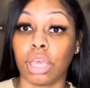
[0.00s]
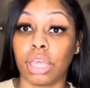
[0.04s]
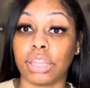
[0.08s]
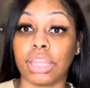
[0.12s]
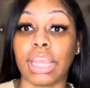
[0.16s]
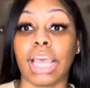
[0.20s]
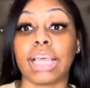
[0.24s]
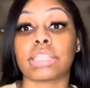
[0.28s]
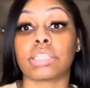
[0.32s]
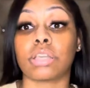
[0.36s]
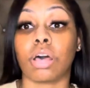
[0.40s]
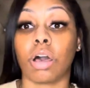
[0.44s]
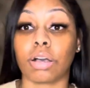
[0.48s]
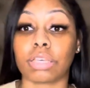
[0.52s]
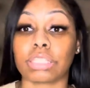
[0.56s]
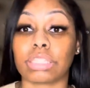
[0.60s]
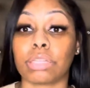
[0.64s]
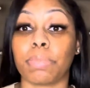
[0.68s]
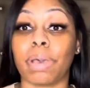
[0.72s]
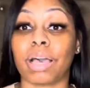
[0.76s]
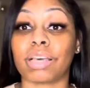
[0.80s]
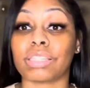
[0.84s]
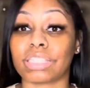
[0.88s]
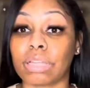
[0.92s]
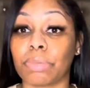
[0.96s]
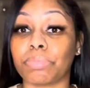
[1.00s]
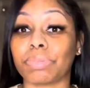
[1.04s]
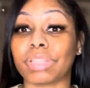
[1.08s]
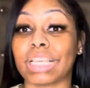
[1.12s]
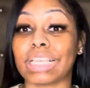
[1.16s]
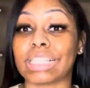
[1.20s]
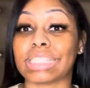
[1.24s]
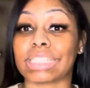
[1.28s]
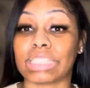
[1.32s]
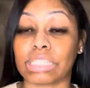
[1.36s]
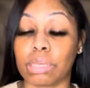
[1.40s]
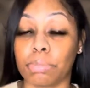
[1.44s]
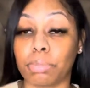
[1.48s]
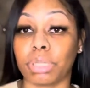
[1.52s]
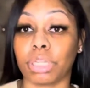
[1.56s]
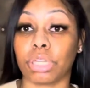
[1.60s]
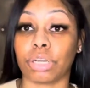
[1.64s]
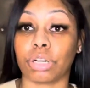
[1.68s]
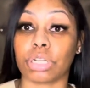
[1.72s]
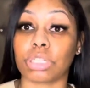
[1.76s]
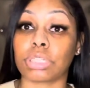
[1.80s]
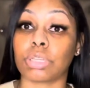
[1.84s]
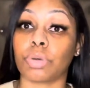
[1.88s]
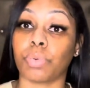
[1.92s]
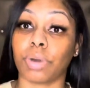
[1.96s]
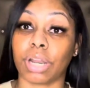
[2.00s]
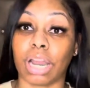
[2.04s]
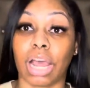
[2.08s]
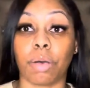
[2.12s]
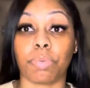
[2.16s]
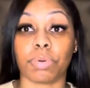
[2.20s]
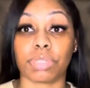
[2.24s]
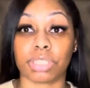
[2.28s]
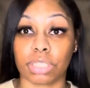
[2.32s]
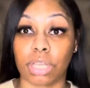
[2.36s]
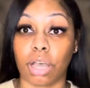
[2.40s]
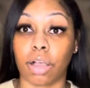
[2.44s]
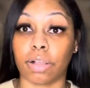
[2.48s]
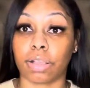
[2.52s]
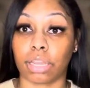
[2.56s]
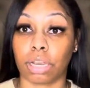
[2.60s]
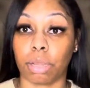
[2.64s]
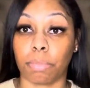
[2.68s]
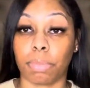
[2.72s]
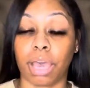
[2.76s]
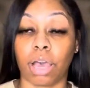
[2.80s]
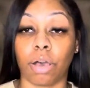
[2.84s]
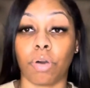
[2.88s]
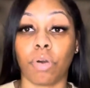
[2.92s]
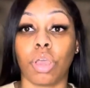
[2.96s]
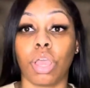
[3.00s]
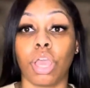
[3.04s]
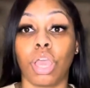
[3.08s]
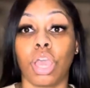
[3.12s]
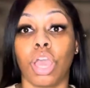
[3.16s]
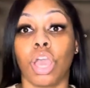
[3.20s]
that talks about something similar to what I was talking about.